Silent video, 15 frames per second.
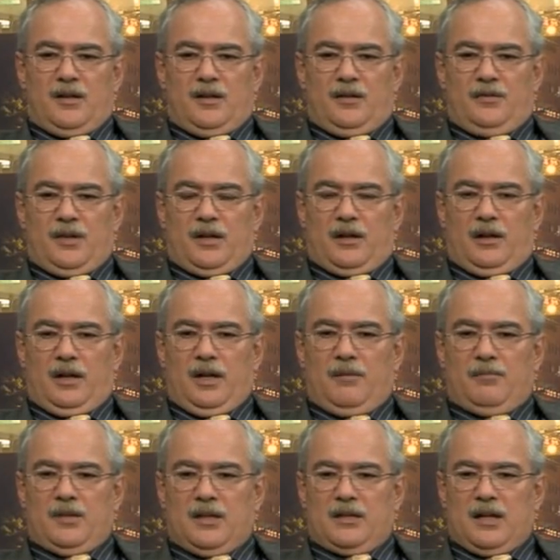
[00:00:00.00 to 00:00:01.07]
they
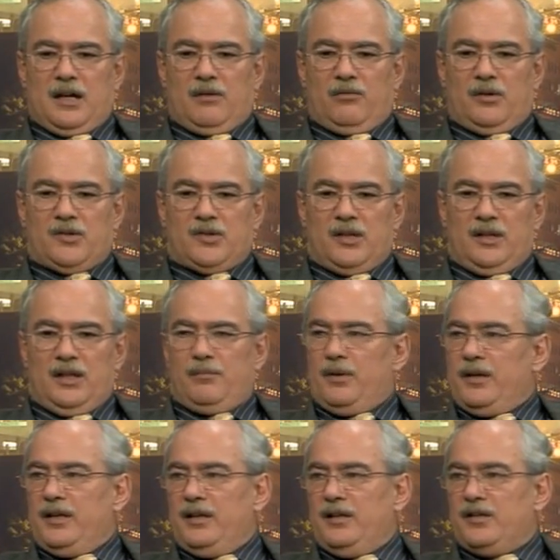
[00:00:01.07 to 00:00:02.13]
claimed that I was a
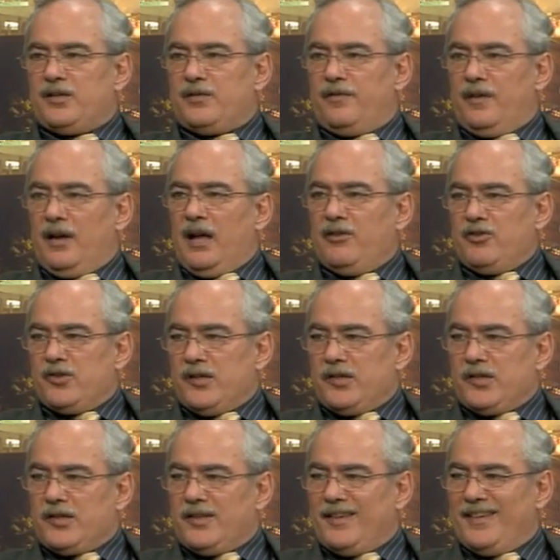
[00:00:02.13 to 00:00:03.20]
Lebanese
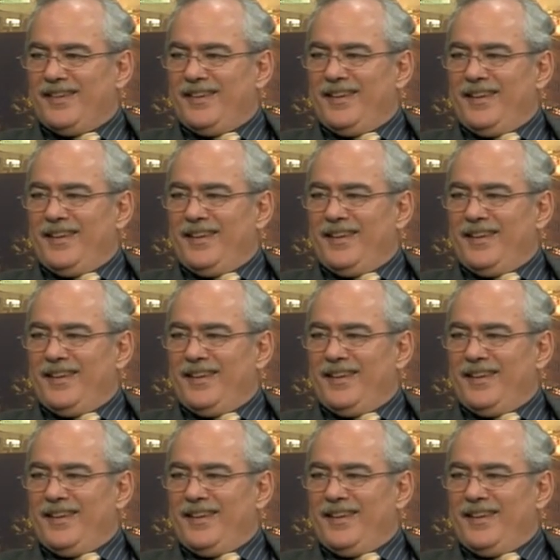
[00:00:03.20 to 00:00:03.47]
phalangist.